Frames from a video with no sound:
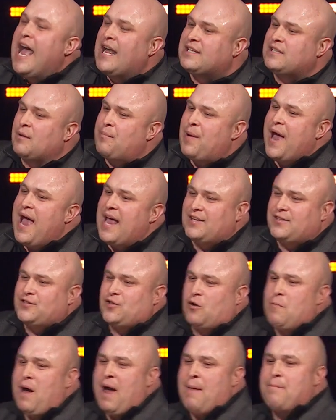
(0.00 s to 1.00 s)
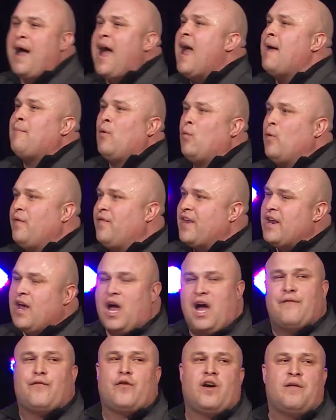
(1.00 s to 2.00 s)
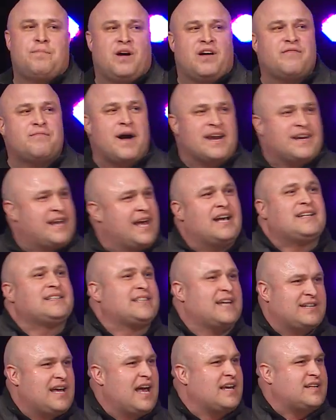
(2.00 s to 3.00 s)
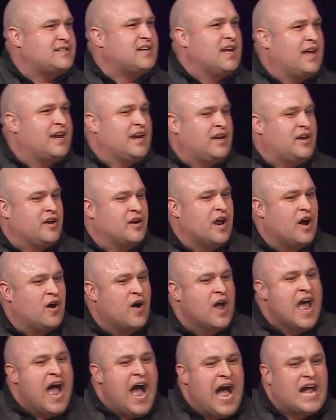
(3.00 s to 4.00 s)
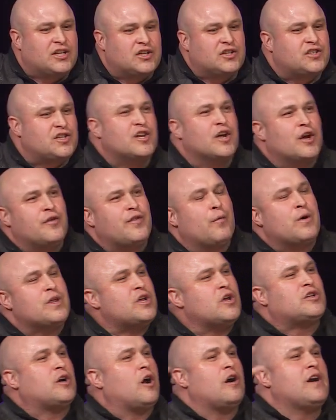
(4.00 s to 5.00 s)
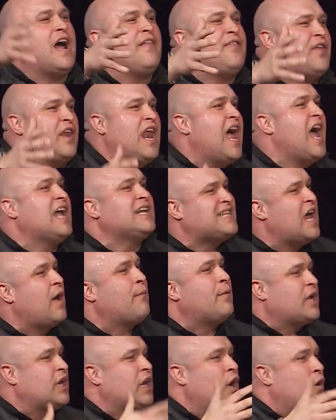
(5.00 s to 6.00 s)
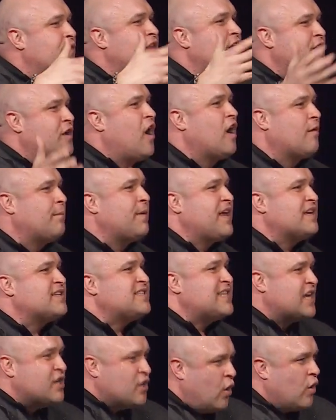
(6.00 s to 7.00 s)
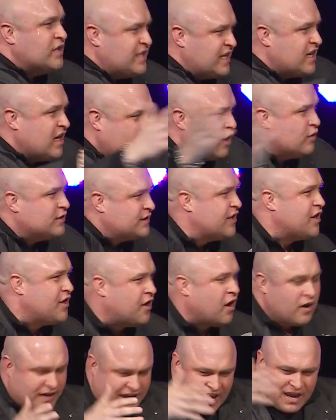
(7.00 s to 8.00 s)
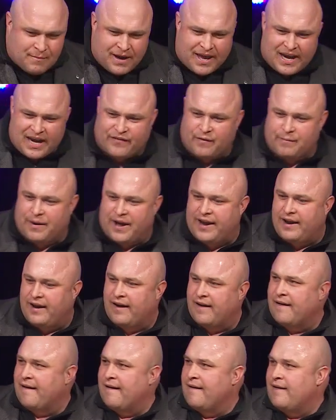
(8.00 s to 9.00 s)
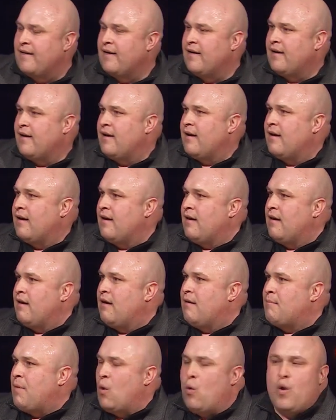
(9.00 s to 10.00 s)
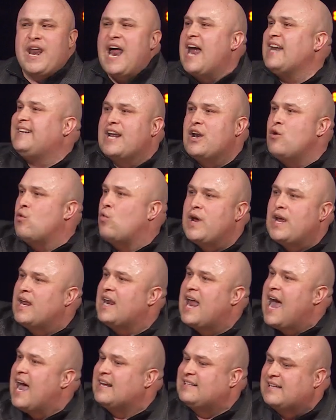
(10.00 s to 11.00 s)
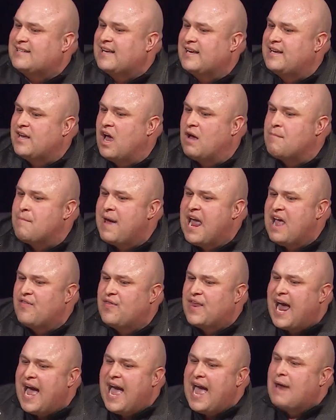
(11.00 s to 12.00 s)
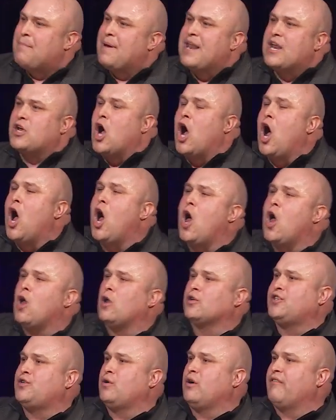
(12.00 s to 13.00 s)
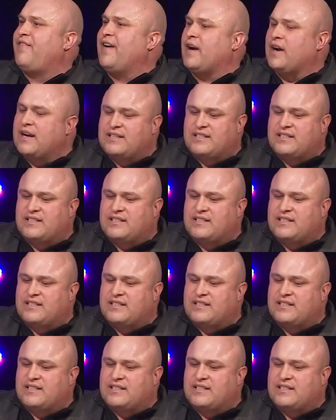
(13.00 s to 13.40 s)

as a pastor, my Bible would then hover above my desk as I studied, you know. I just knew that when you turned out the lights, I would glow in the dark, because the anointing glows in the dark. Amen, everybody. But what I didn't realize as a young man, that I had been called to a very